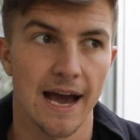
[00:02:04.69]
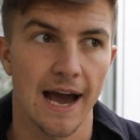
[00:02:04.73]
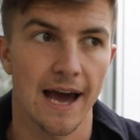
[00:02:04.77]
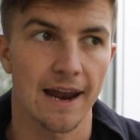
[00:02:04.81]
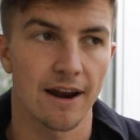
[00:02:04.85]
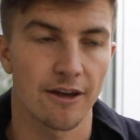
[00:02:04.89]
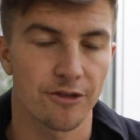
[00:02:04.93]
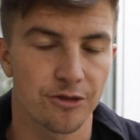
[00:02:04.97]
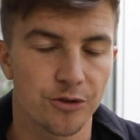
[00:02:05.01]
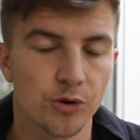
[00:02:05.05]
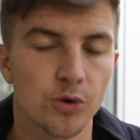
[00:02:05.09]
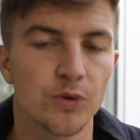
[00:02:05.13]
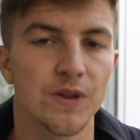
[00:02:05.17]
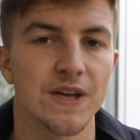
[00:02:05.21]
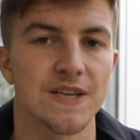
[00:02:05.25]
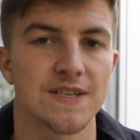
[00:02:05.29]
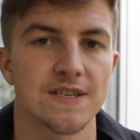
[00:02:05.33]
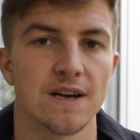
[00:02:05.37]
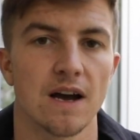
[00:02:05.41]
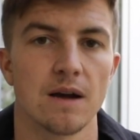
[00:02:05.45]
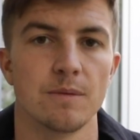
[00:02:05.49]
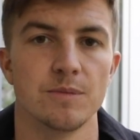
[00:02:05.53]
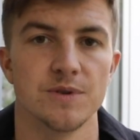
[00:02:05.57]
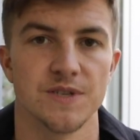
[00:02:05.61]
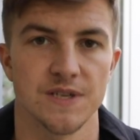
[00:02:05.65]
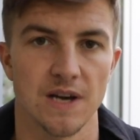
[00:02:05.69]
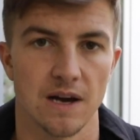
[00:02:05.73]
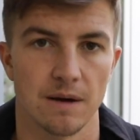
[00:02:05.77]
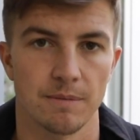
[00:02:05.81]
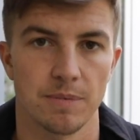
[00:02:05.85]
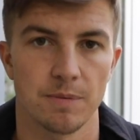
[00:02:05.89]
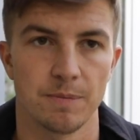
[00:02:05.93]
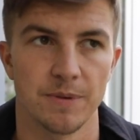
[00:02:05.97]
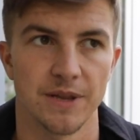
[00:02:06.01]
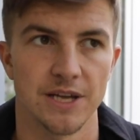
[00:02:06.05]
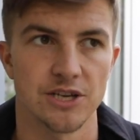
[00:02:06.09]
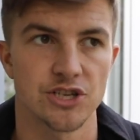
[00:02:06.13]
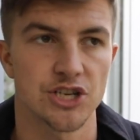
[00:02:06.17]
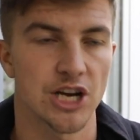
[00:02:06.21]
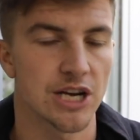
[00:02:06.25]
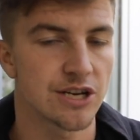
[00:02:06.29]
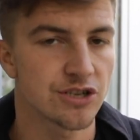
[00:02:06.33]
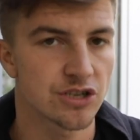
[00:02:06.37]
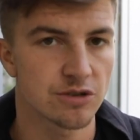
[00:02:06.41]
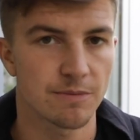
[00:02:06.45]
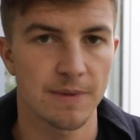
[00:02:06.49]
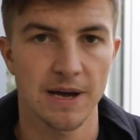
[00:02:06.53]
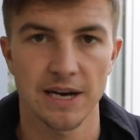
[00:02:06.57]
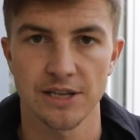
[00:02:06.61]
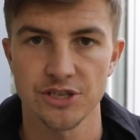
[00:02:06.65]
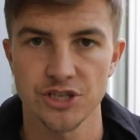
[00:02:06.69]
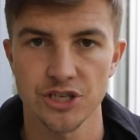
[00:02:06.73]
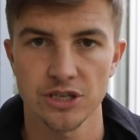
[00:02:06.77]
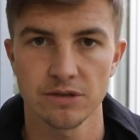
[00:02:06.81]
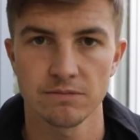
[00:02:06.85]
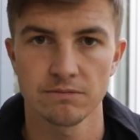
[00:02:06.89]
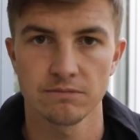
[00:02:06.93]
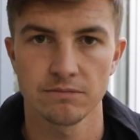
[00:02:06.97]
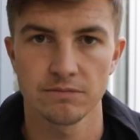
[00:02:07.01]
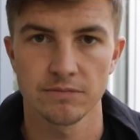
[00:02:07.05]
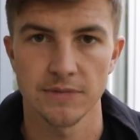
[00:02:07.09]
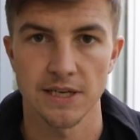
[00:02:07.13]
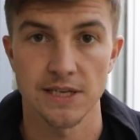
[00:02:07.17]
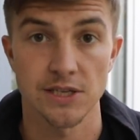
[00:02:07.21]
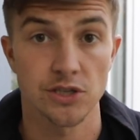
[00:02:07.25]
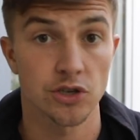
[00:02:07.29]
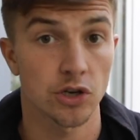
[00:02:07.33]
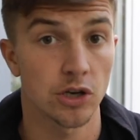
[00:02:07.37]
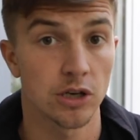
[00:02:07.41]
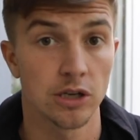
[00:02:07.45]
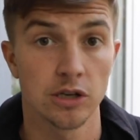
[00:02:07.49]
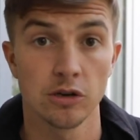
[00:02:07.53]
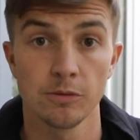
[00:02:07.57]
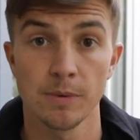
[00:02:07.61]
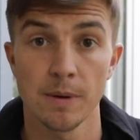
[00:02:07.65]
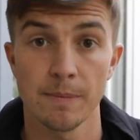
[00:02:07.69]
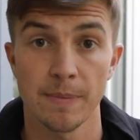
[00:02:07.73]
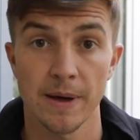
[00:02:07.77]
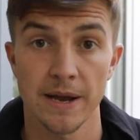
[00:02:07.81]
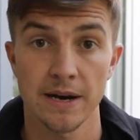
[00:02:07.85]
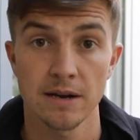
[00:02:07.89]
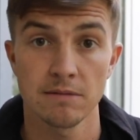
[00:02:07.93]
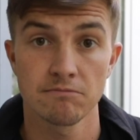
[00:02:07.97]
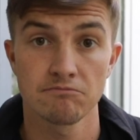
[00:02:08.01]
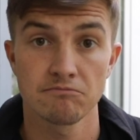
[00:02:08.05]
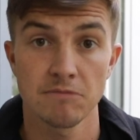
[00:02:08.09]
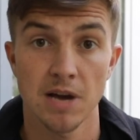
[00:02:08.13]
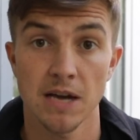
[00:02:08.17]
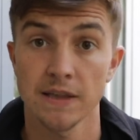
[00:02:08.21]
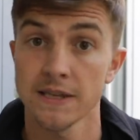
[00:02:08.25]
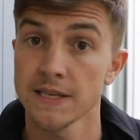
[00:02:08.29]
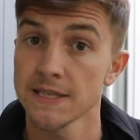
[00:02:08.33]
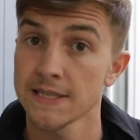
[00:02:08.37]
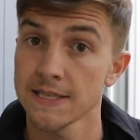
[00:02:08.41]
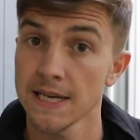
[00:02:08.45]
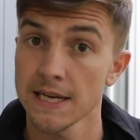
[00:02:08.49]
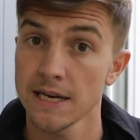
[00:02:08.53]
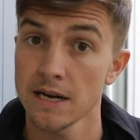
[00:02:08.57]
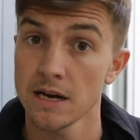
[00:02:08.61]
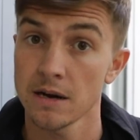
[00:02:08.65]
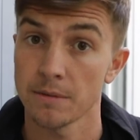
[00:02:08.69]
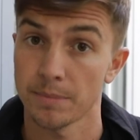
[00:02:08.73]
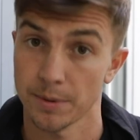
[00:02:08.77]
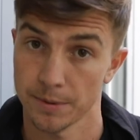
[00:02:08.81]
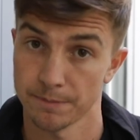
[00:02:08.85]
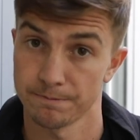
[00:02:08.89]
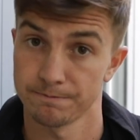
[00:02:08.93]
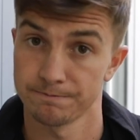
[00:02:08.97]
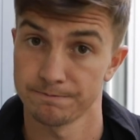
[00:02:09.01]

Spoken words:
And I thought their time was up. But they changed the manager, things got a little bit better, and they stayed up.